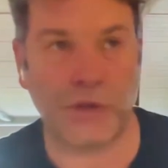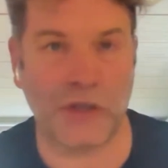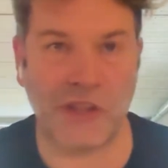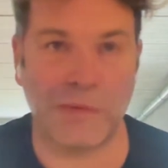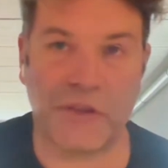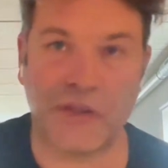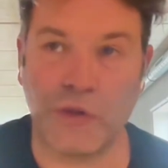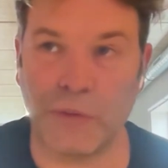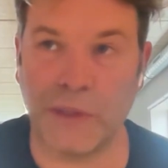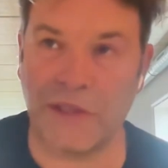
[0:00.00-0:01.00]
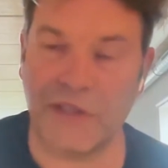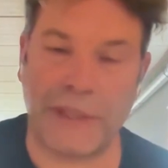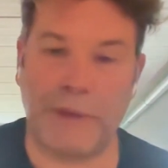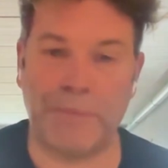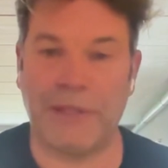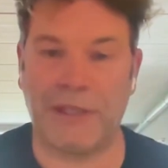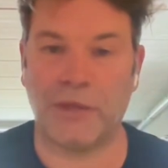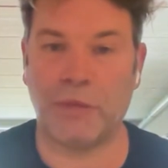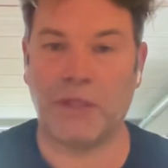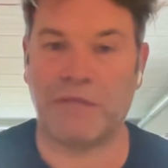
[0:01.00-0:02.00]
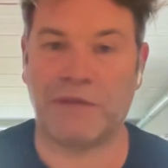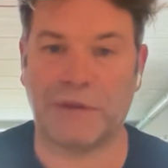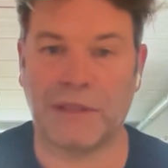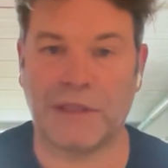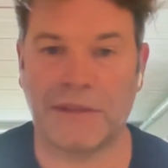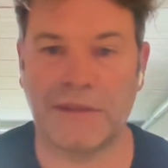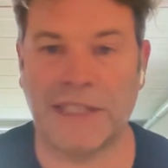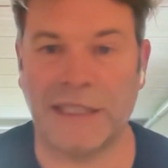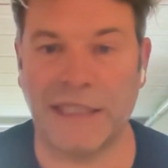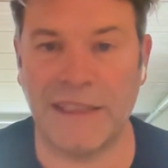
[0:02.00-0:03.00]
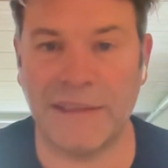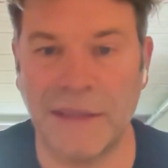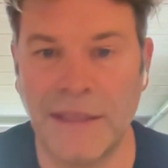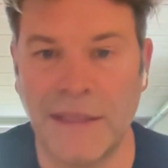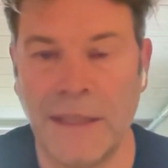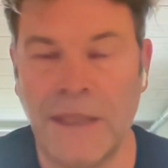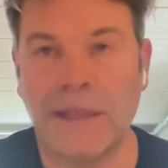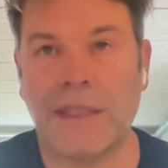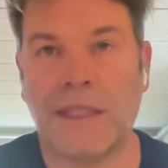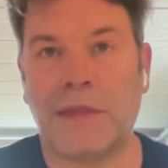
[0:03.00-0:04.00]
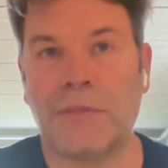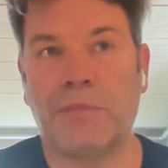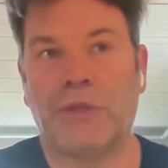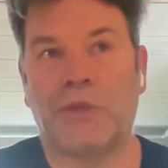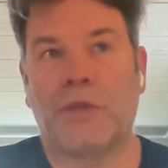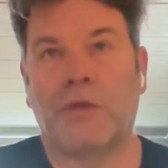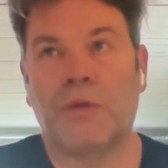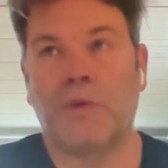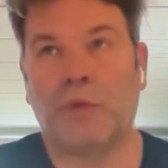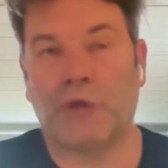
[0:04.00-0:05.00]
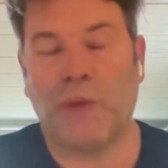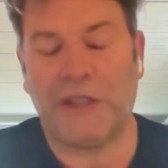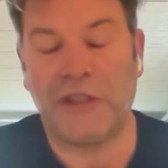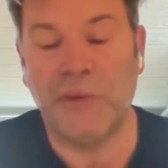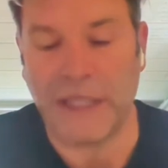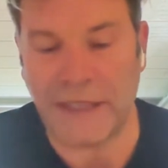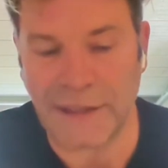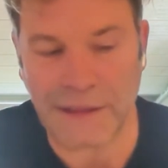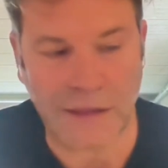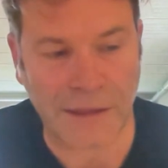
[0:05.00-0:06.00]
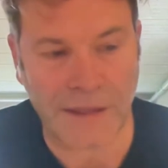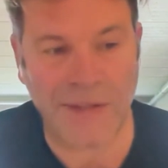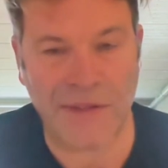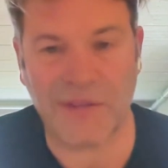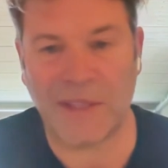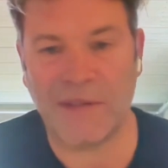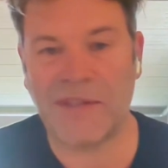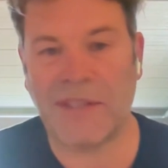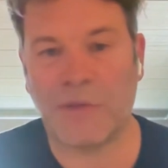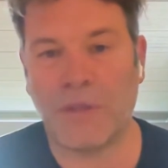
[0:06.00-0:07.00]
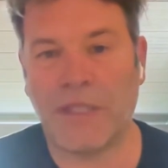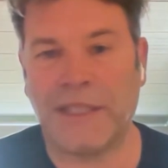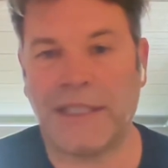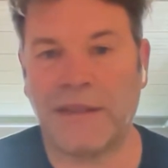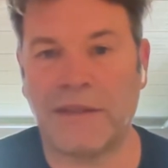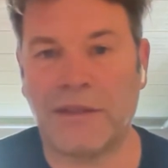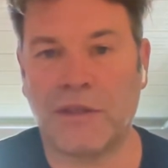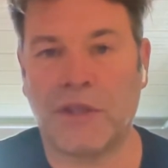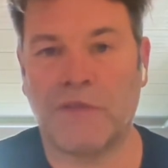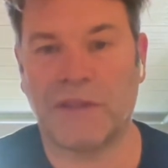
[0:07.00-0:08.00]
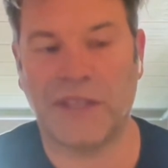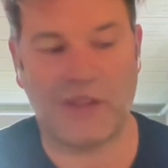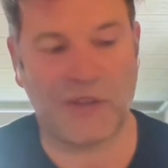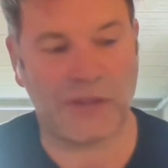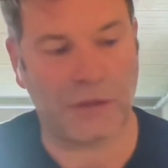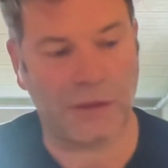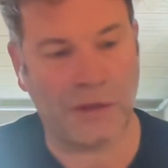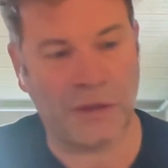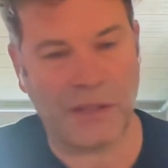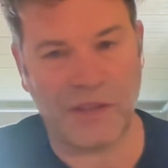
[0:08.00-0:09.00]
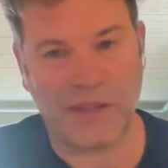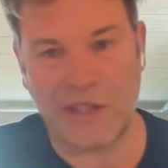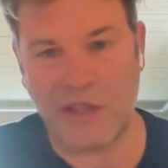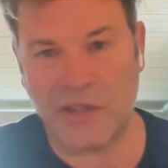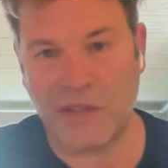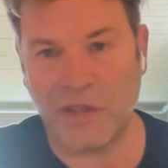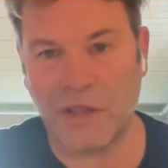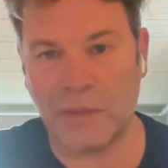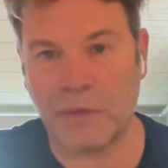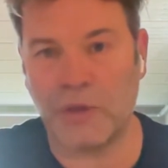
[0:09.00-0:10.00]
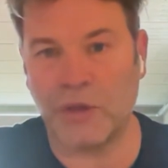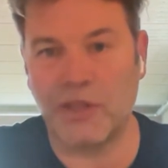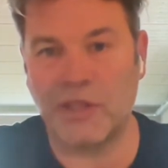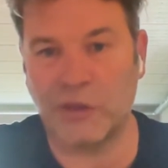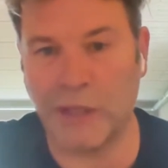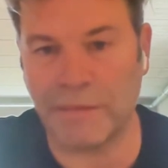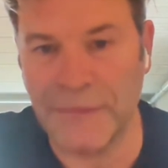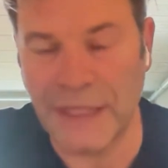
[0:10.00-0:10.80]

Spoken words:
Customers usually cherry pick whatever they need, but we're quite unique in the sense that we can cover these early stages in the production as well.